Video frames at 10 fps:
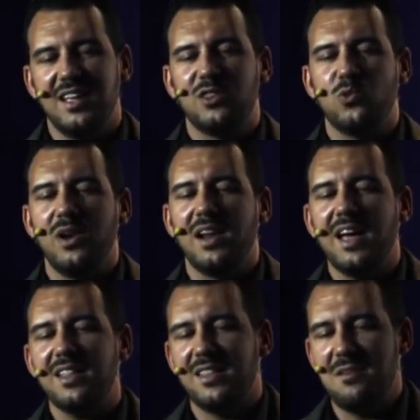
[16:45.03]
that will
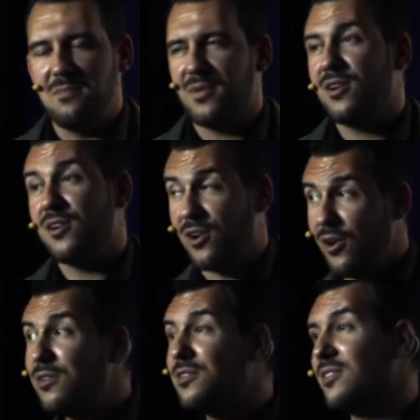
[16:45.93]
get him
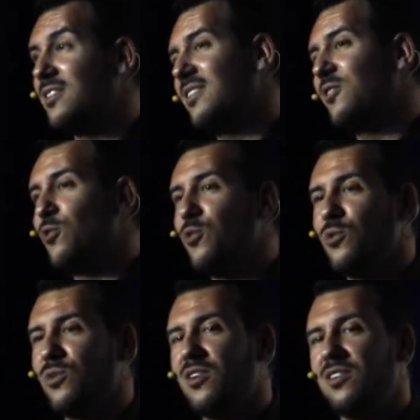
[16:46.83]
closer to
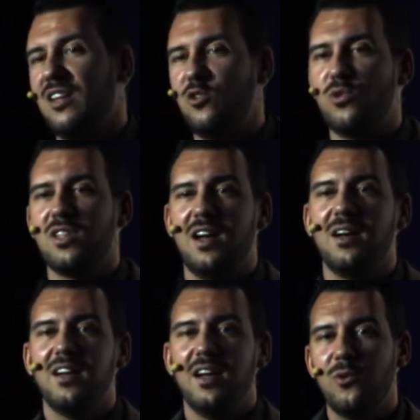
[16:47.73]
you, that you want
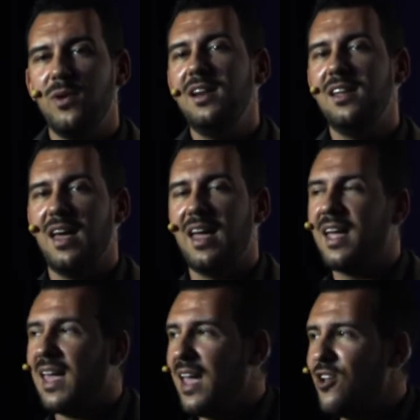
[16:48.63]
to really
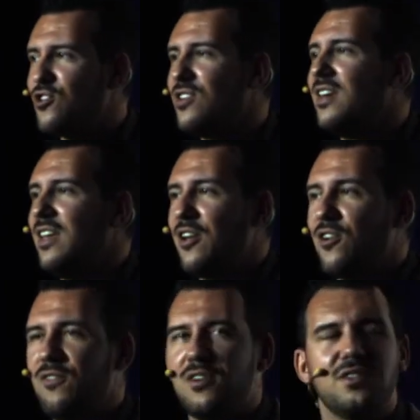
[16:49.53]
engage
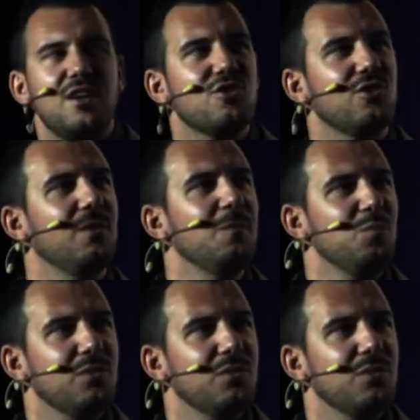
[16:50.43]
in conversation.